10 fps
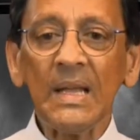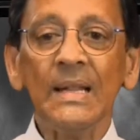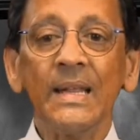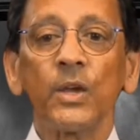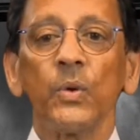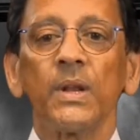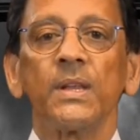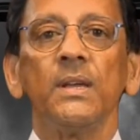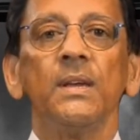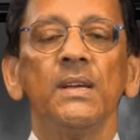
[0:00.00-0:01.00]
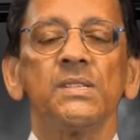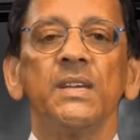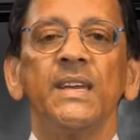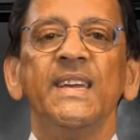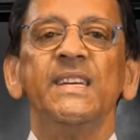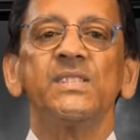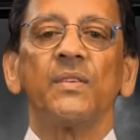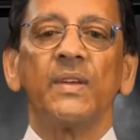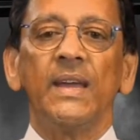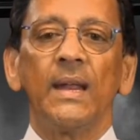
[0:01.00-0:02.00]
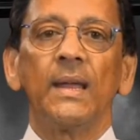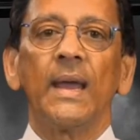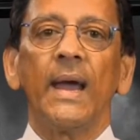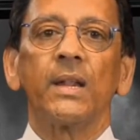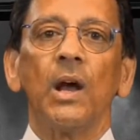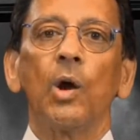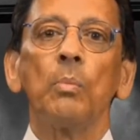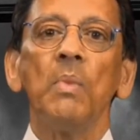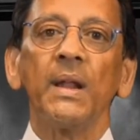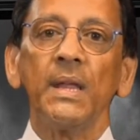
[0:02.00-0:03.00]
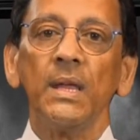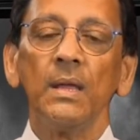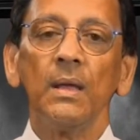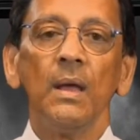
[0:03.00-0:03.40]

liquidity is the ease of getting at our money.